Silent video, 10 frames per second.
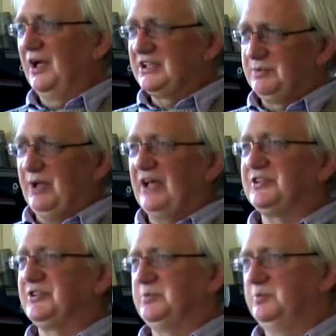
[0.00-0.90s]

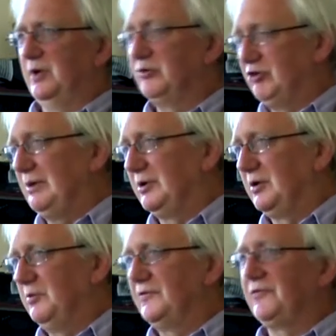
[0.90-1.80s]
expressed
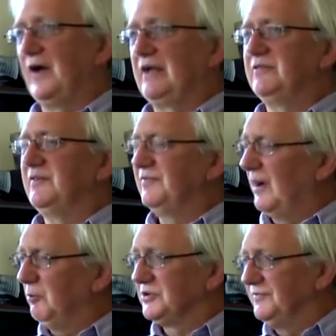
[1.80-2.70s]
agreement with the fact that
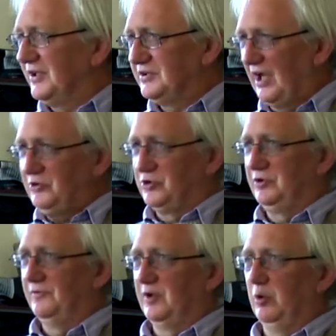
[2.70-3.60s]
that wasn't the
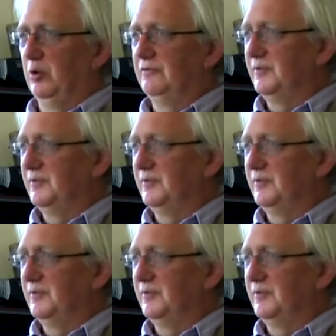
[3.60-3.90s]
intention of the law,